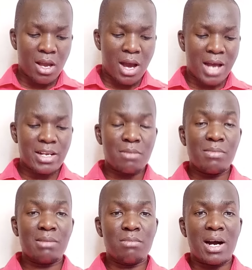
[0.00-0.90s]
And
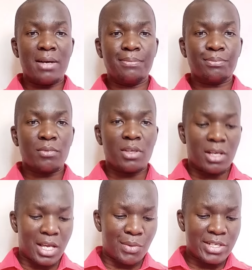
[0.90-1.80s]
remember,
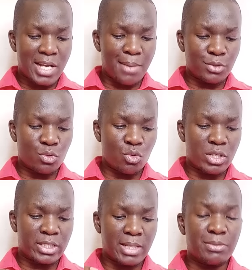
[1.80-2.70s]
when it comes to
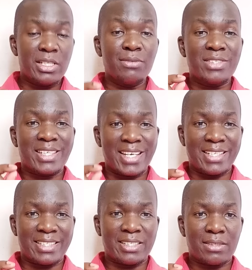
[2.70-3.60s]
receptive
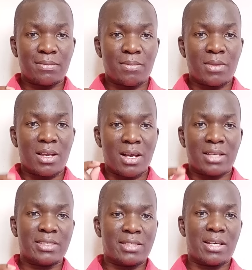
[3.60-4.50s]
skills
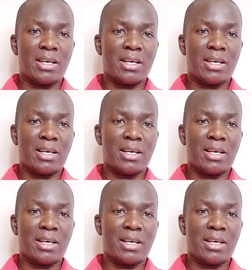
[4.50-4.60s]
as